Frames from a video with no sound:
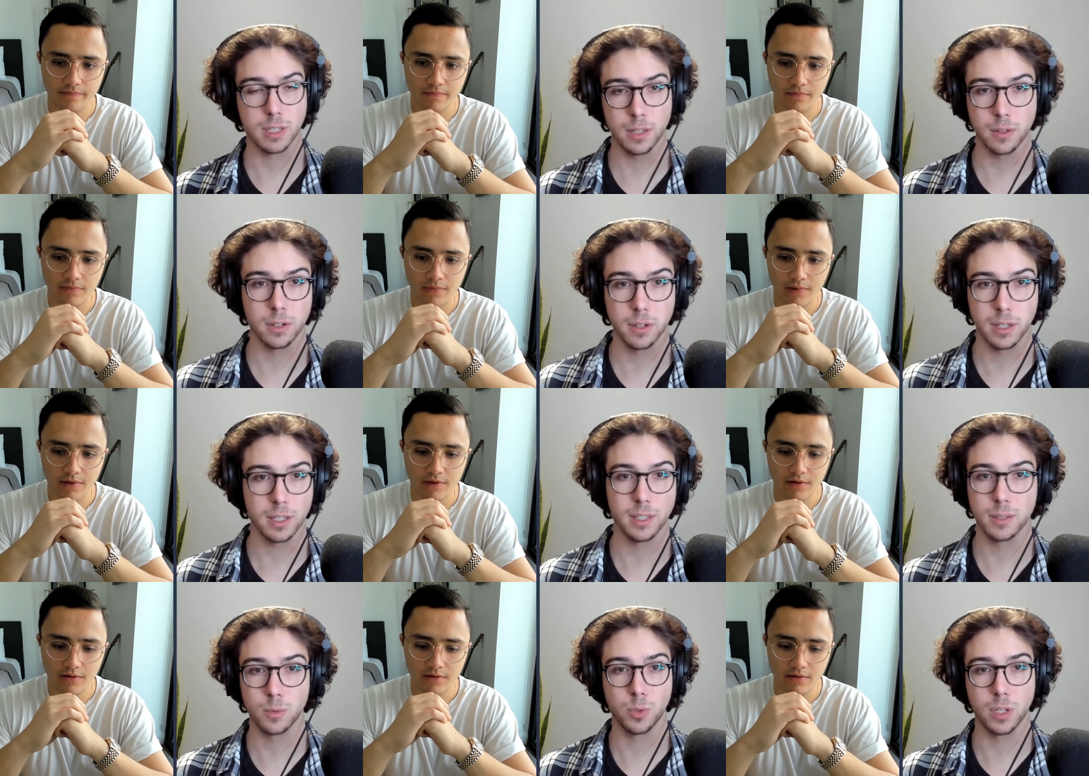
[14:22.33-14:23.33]
Speaker 1: together,
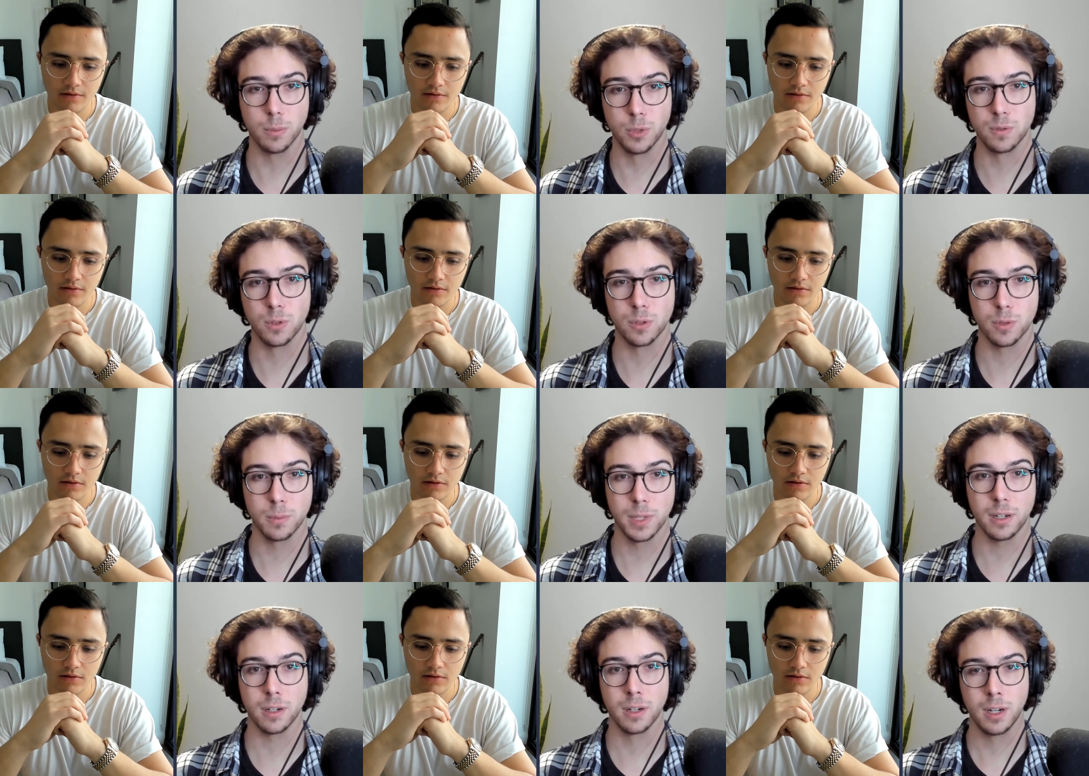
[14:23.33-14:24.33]
and then we can move forward from
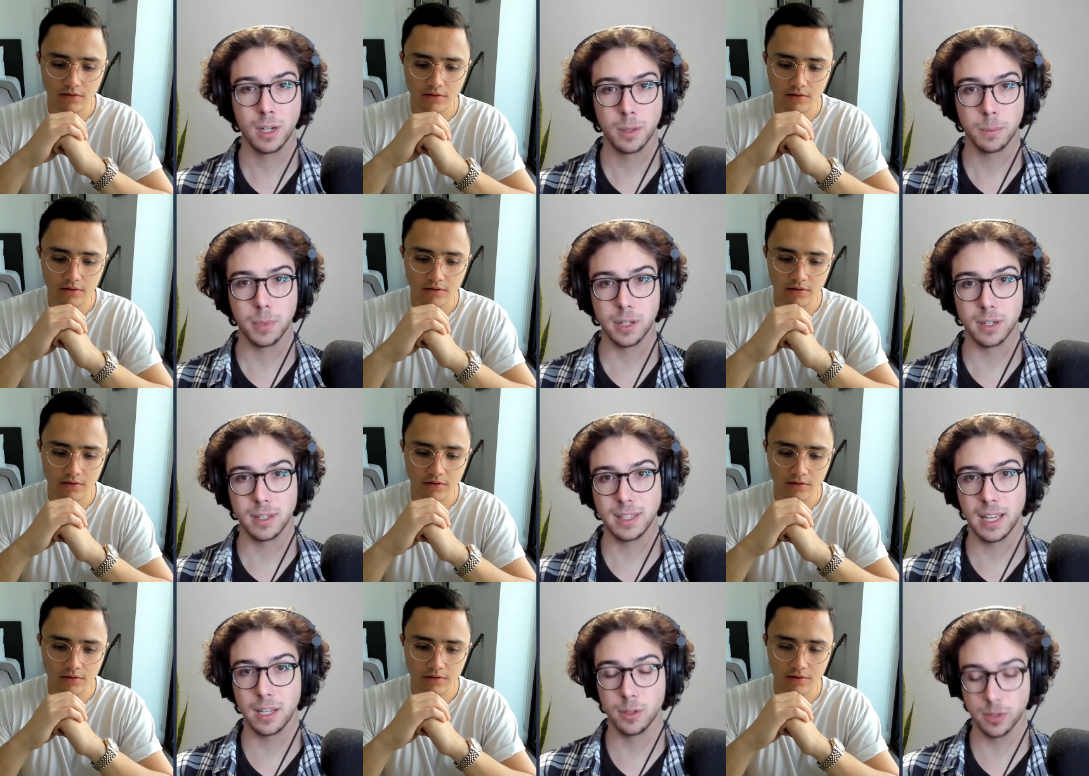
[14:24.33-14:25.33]
there. But
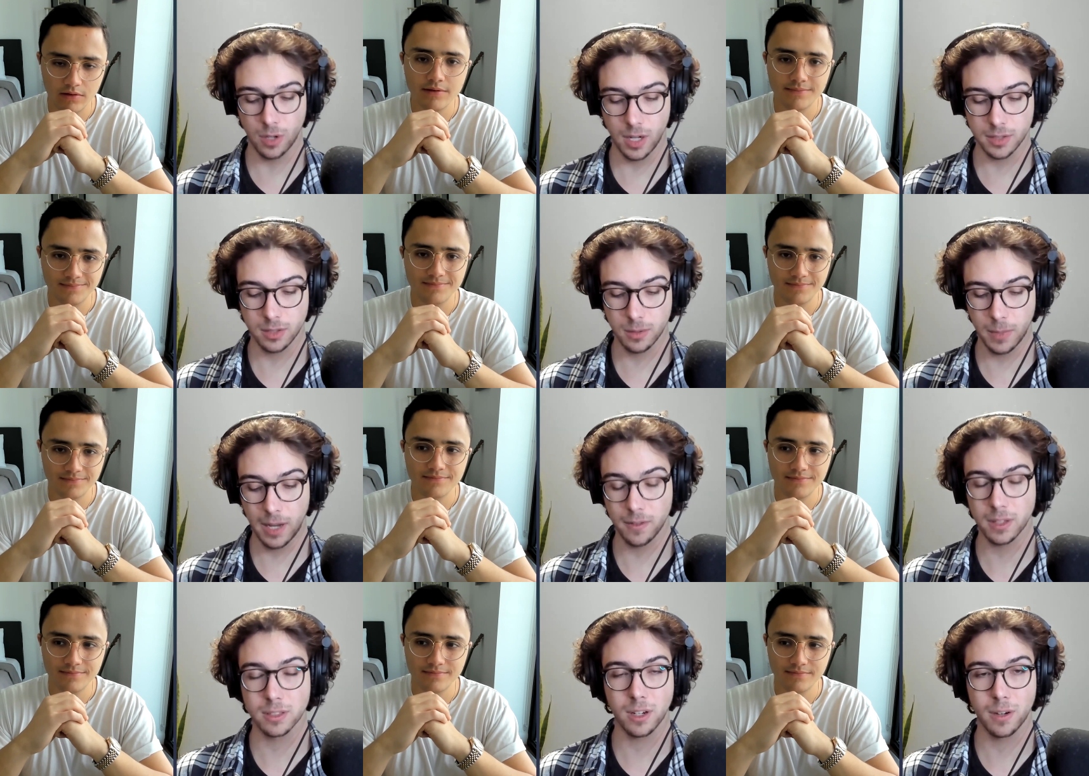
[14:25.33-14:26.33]
yeah, it was awesome
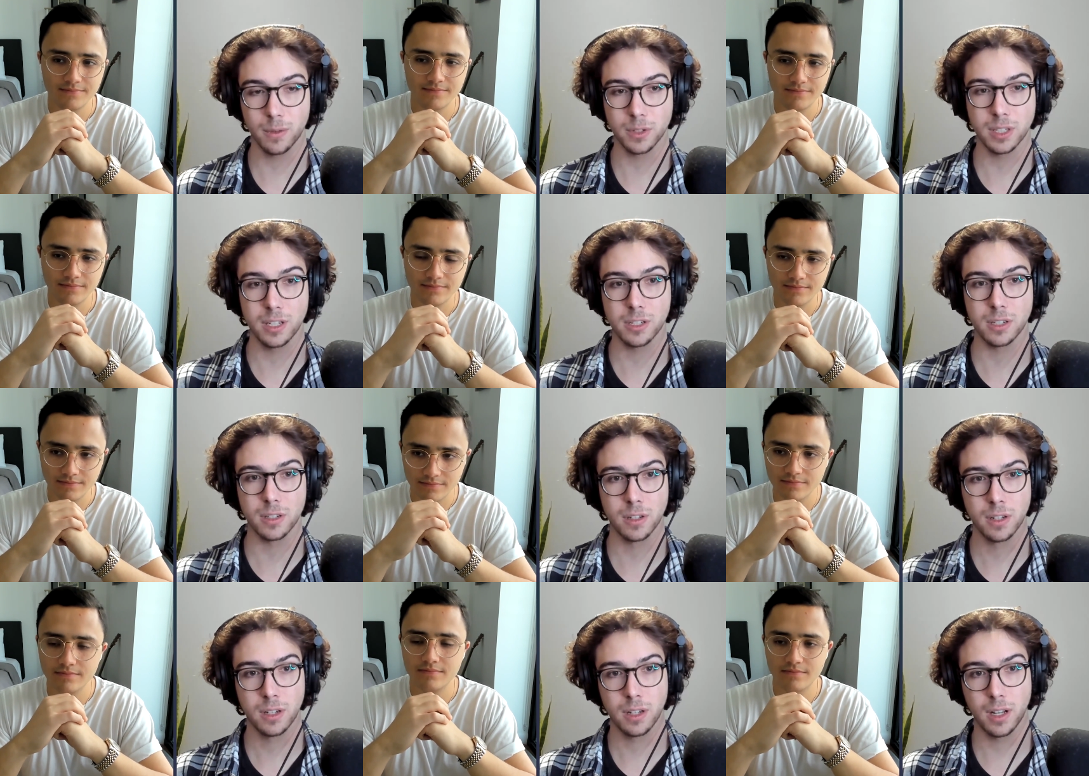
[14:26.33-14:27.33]
having this
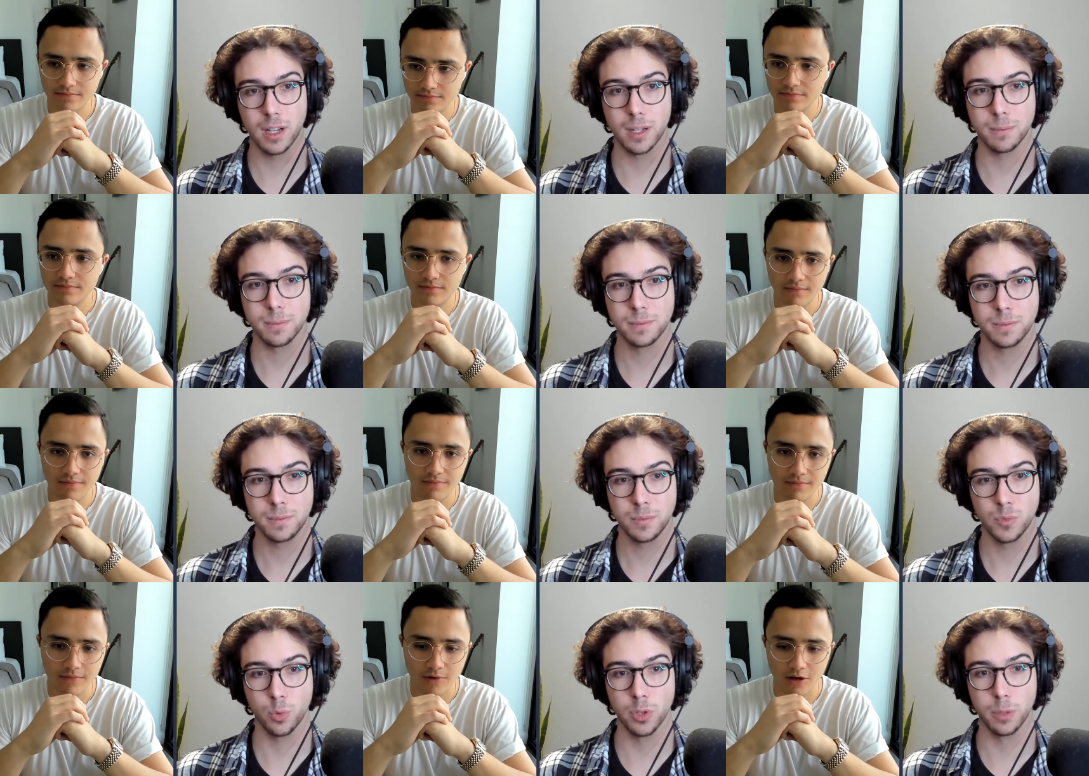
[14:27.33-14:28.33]
conversation. Um,
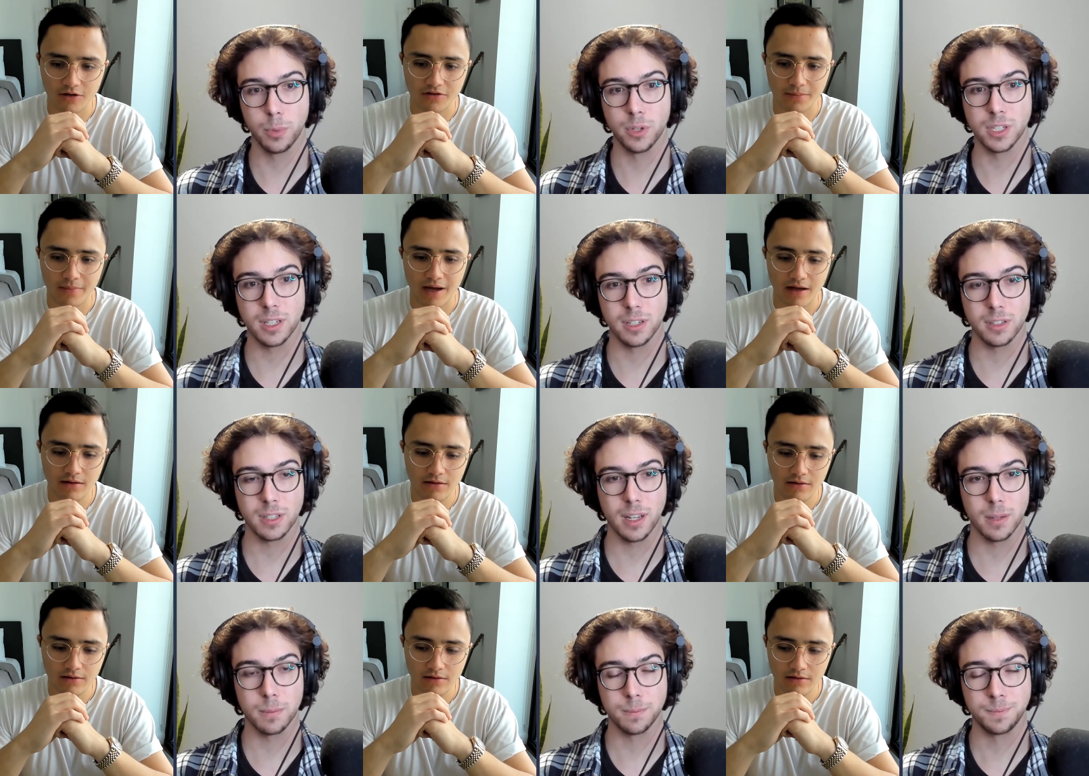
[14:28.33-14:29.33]
Speaker 2: really awesome, appreciate Matt. Your
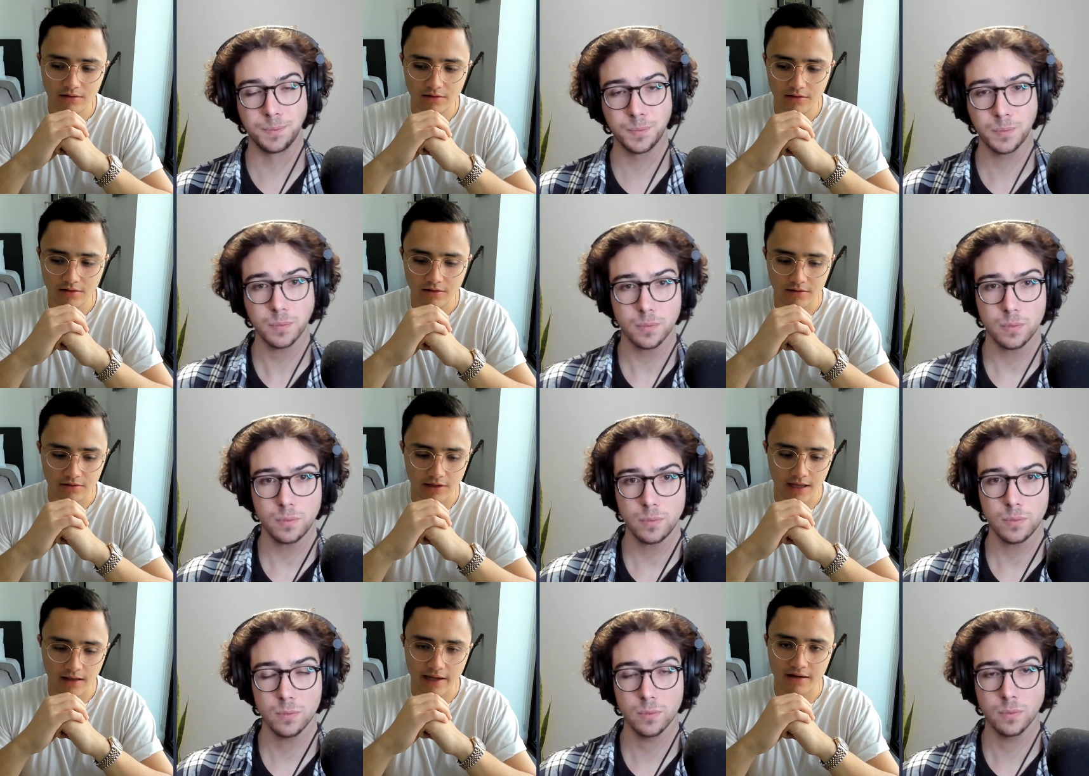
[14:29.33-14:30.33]
time.
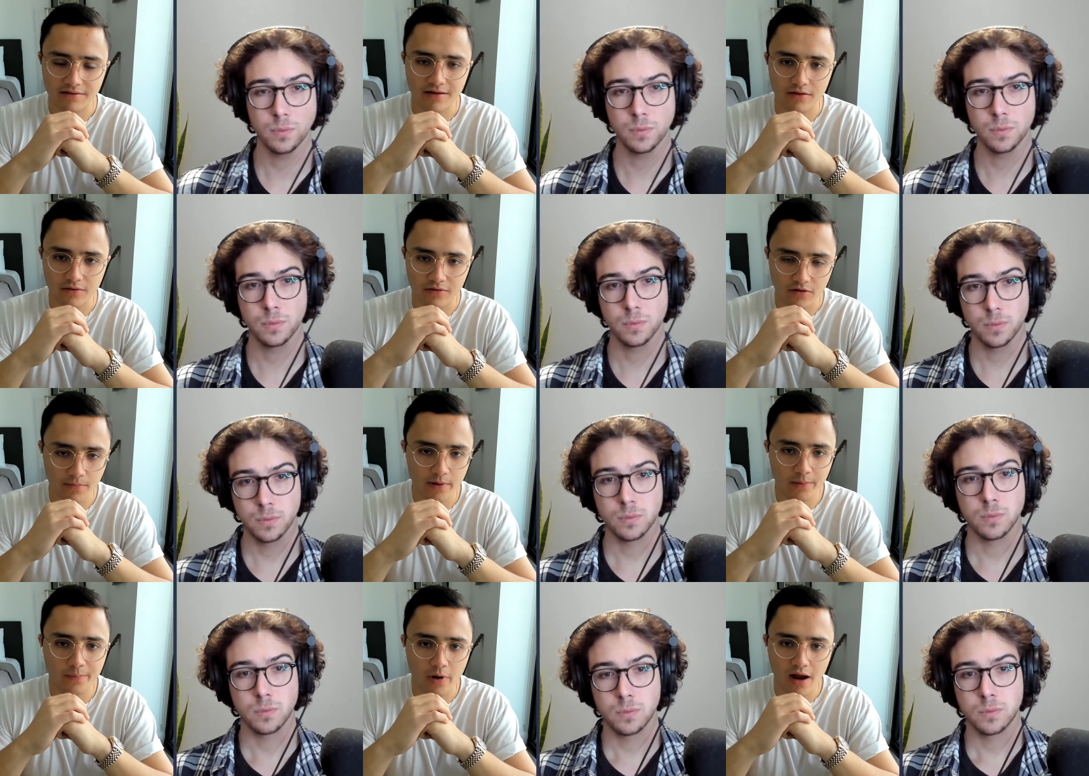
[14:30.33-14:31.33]
Yeah, like I said, dude,
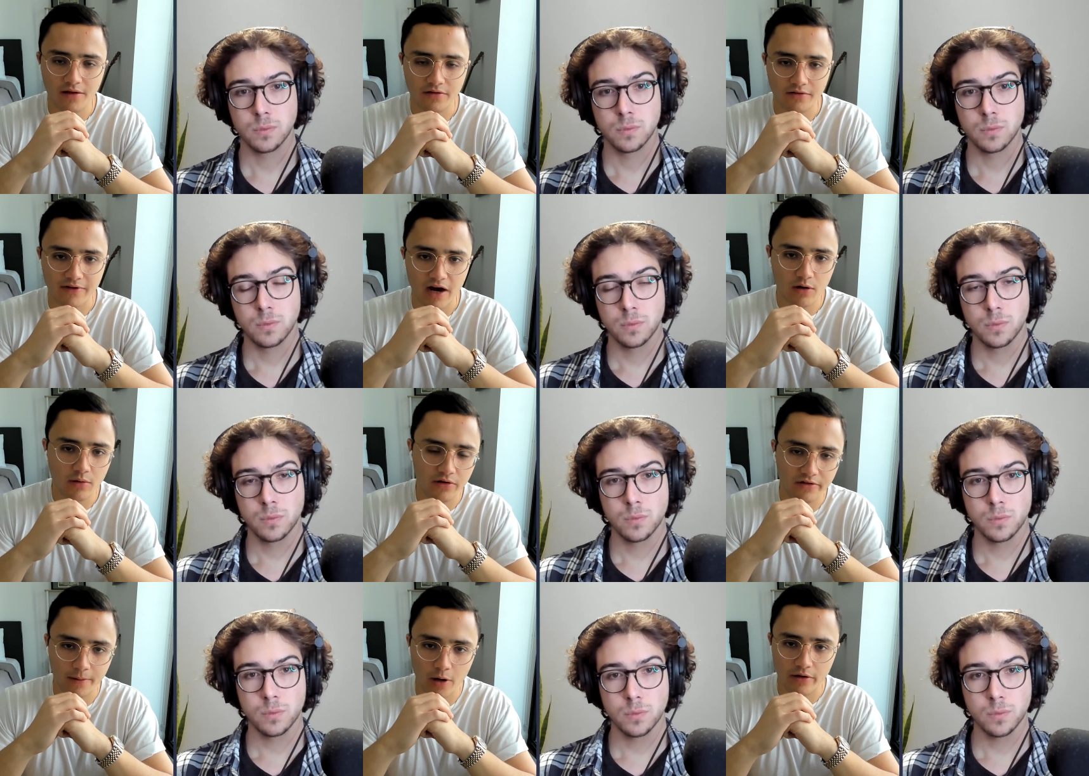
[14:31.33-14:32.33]
super impressed. You're very
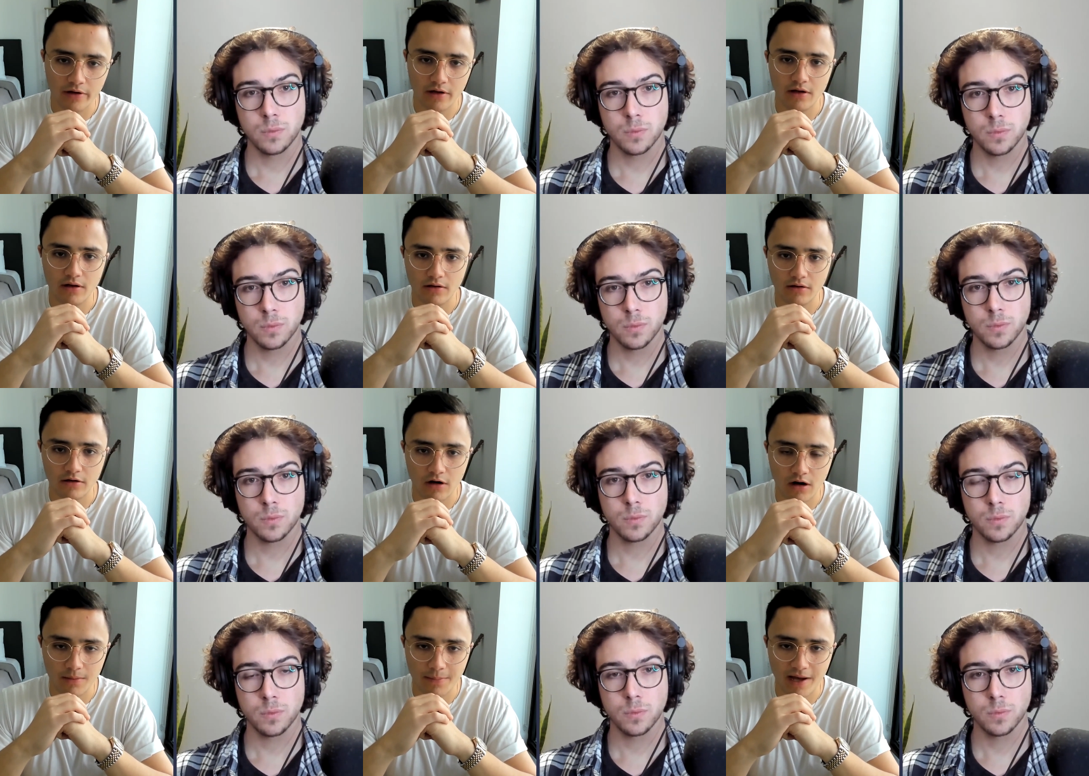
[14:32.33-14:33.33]
well spoken.
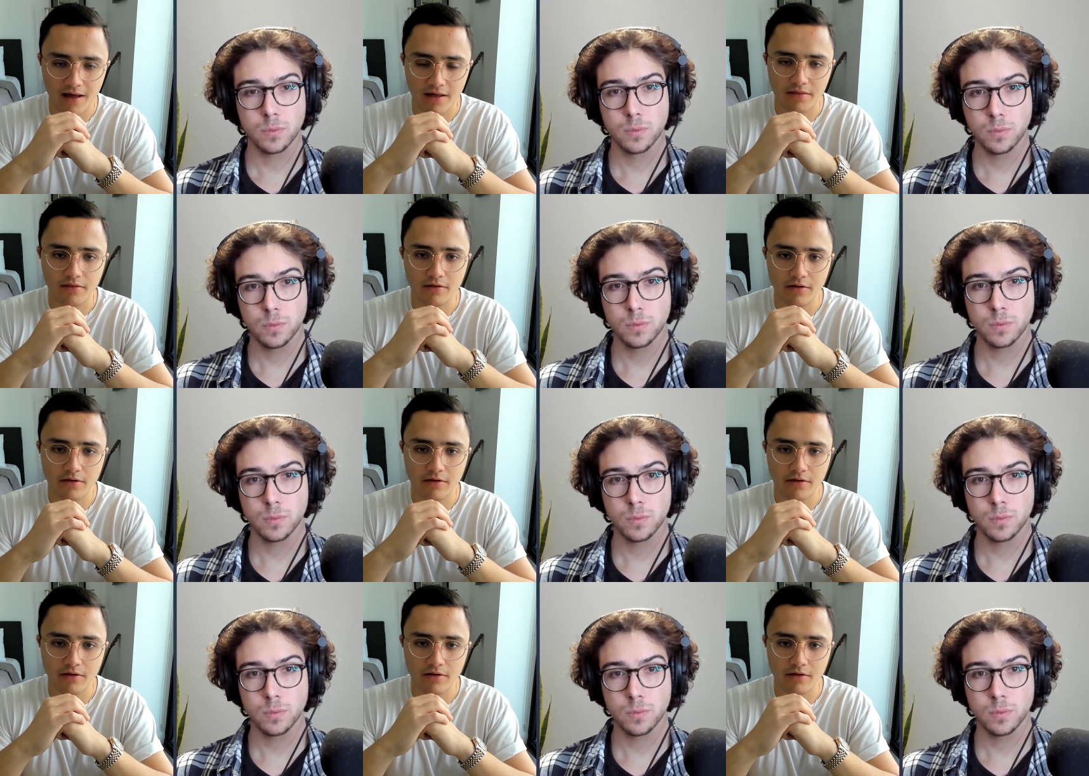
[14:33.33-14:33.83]
You're on a path